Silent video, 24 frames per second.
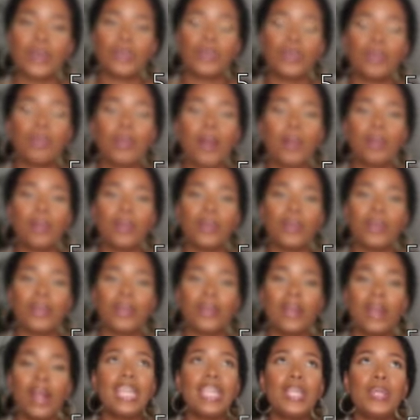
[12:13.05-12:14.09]

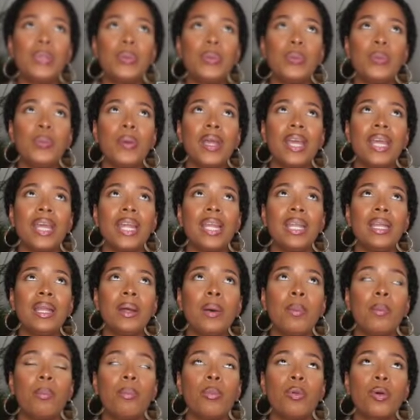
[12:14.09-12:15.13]
Remember, you
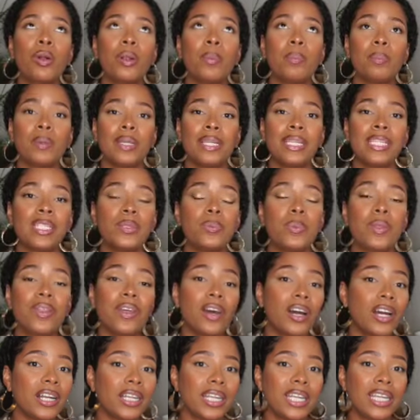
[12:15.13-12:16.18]
win more bees with
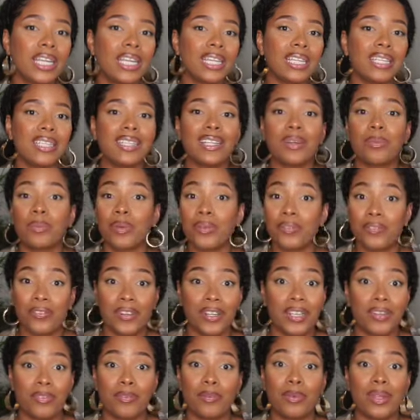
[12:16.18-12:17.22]
honey than with
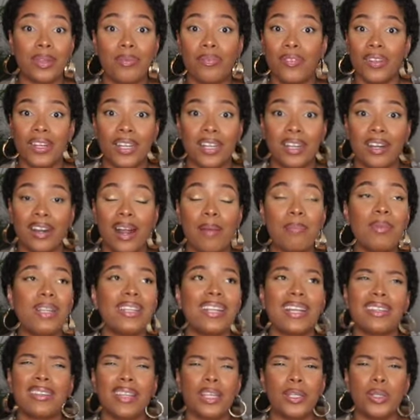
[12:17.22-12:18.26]
vinegar. I mean,
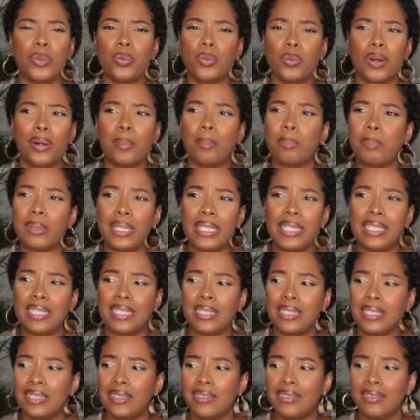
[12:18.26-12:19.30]
not that you want
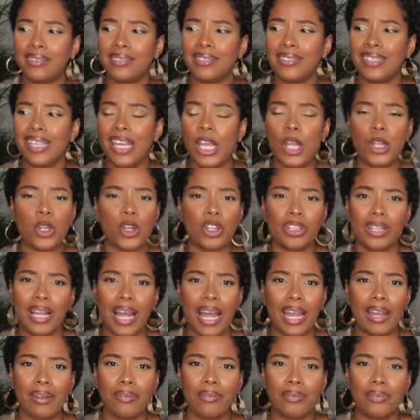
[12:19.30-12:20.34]
bees in your
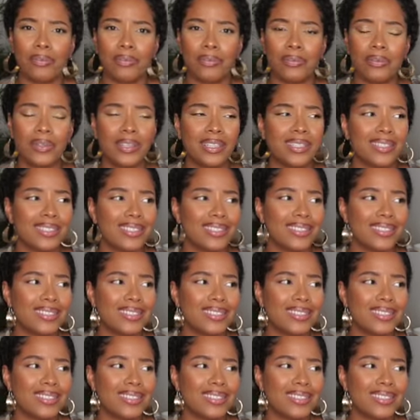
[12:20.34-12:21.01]
life, because...